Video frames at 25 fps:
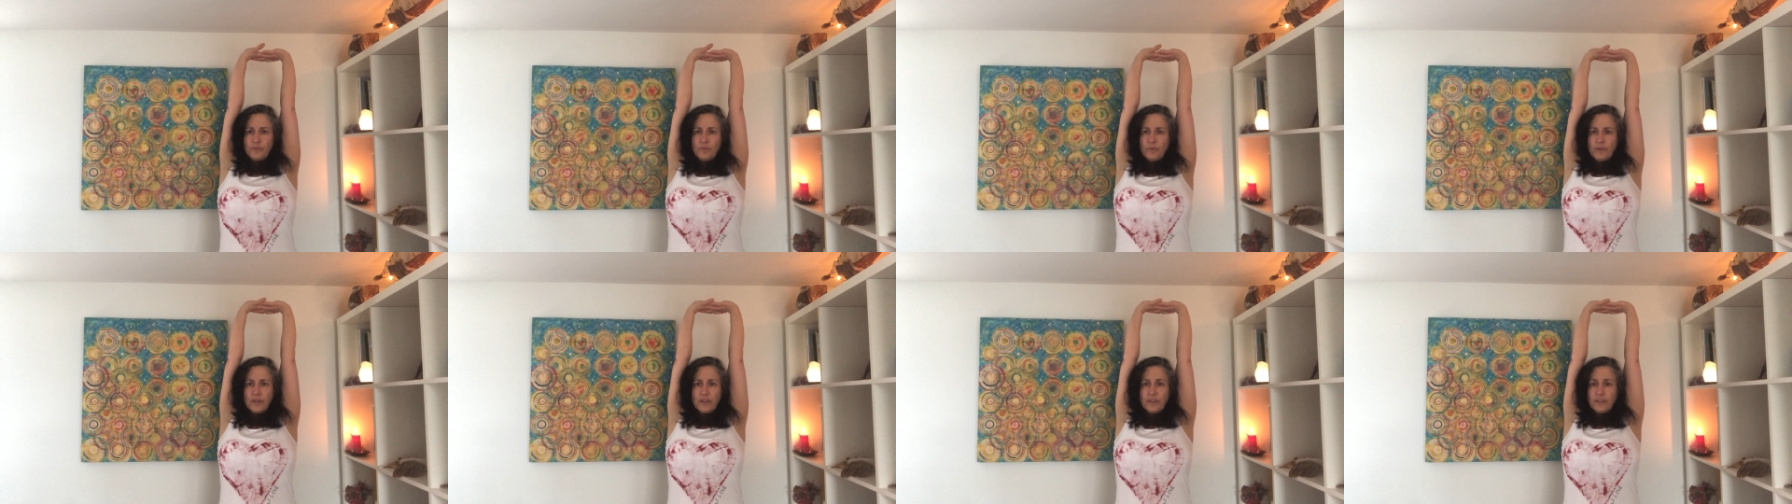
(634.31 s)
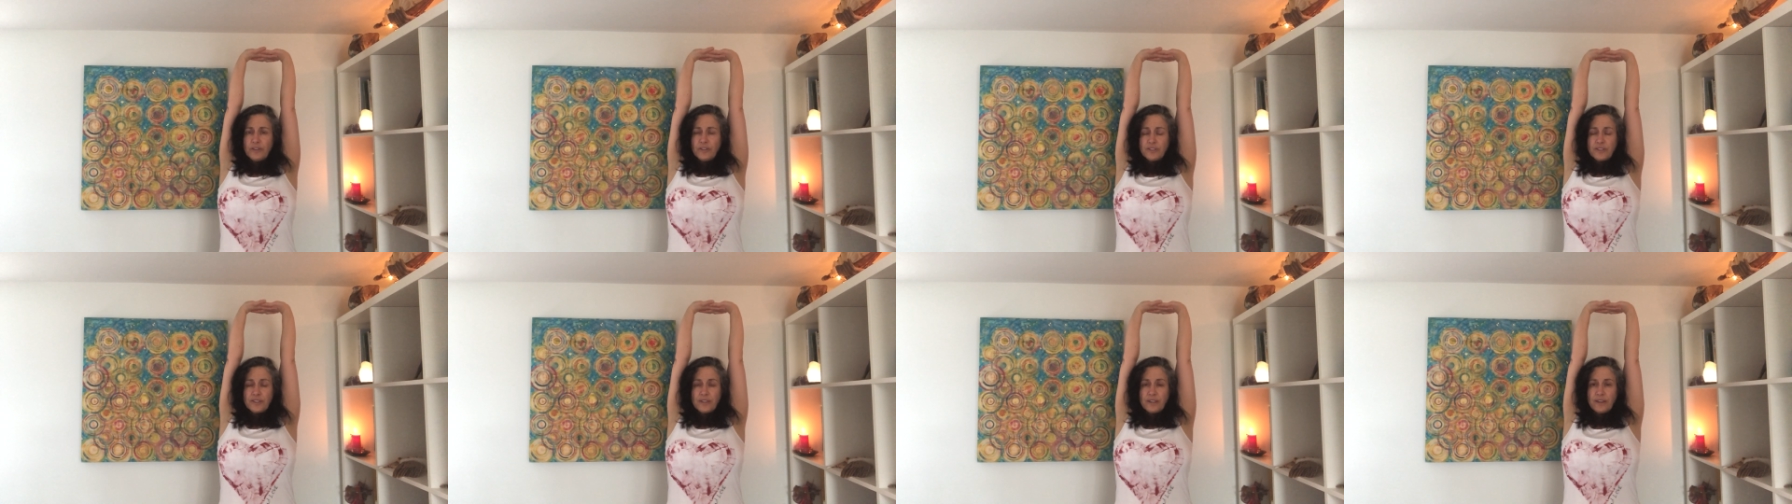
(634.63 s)

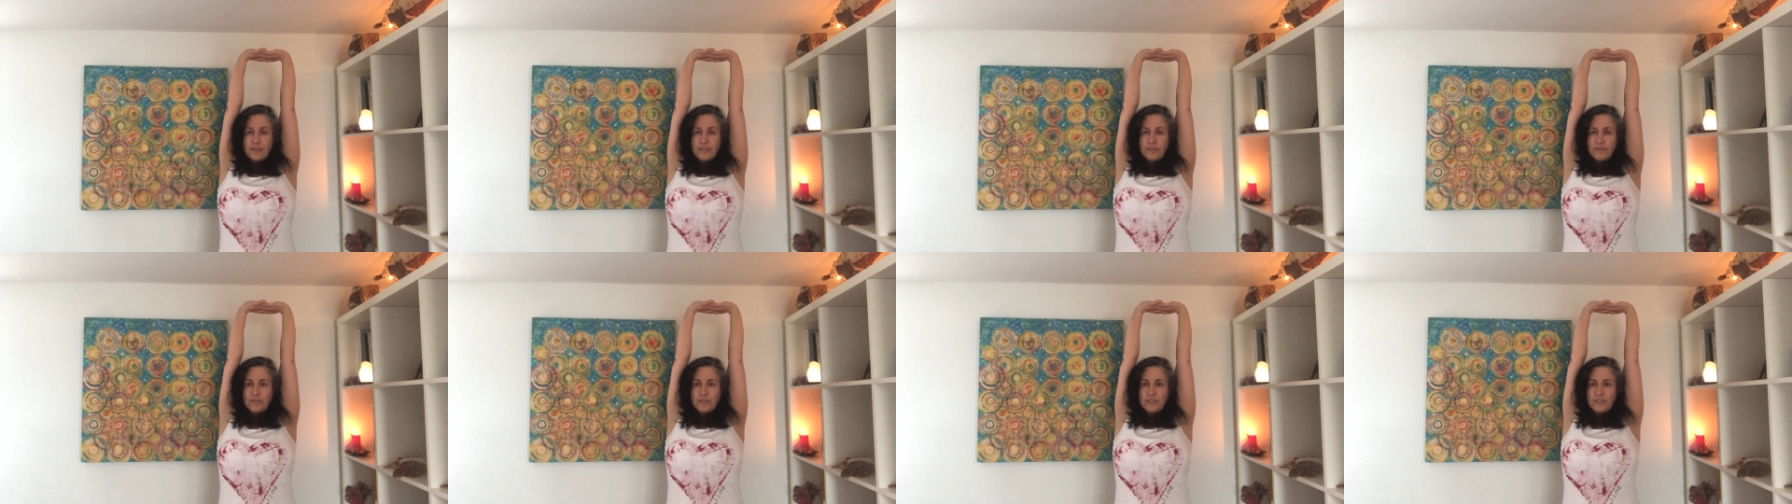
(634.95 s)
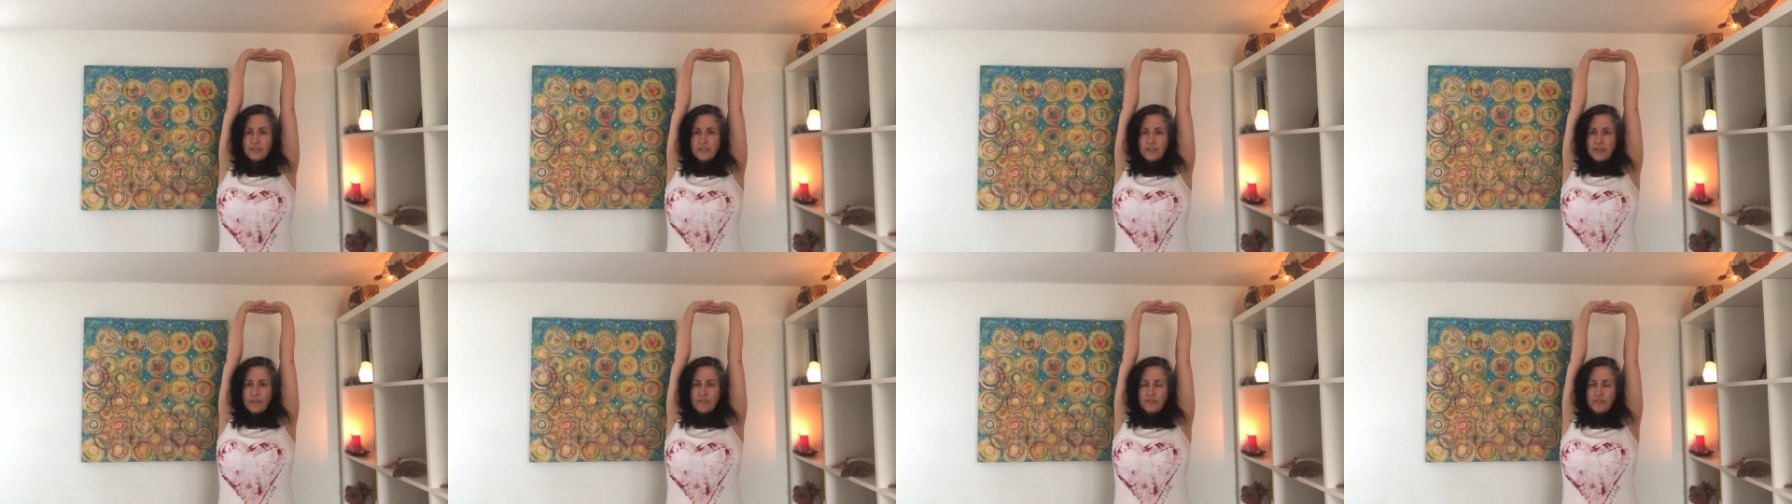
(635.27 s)
whatever side
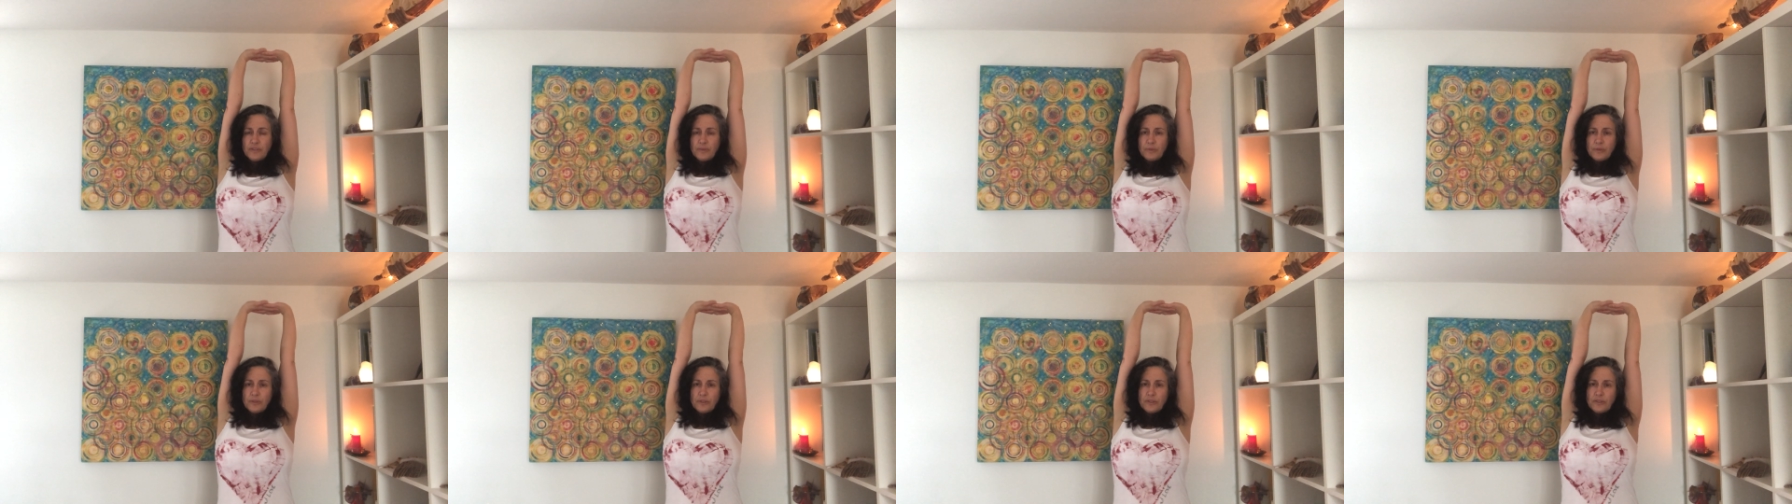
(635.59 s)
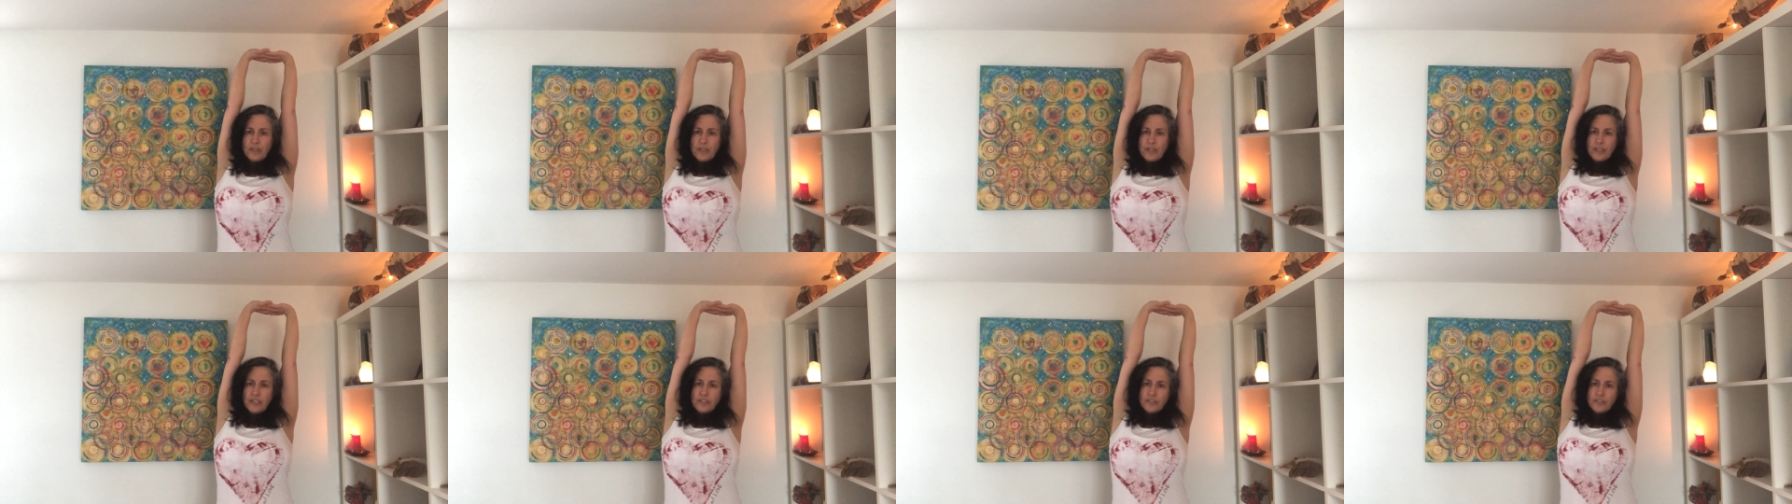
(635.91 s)
feels comfortable,